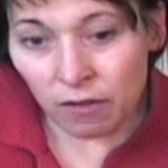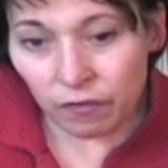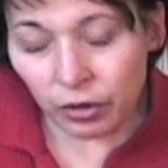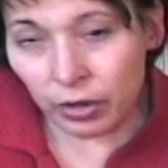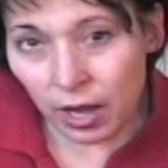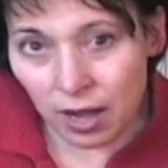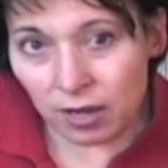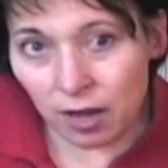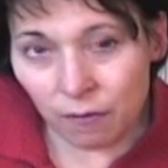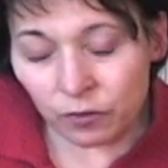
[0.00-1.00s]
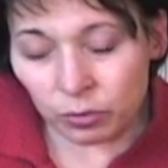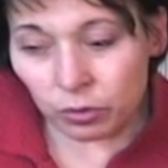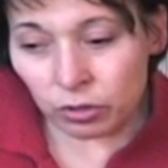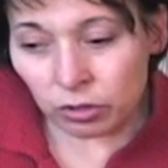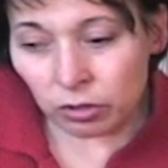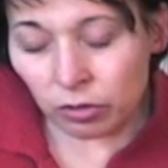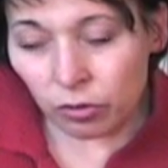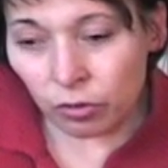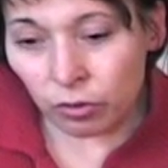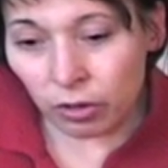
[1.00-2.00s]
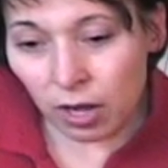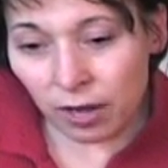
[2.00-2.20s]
very uncomfortable or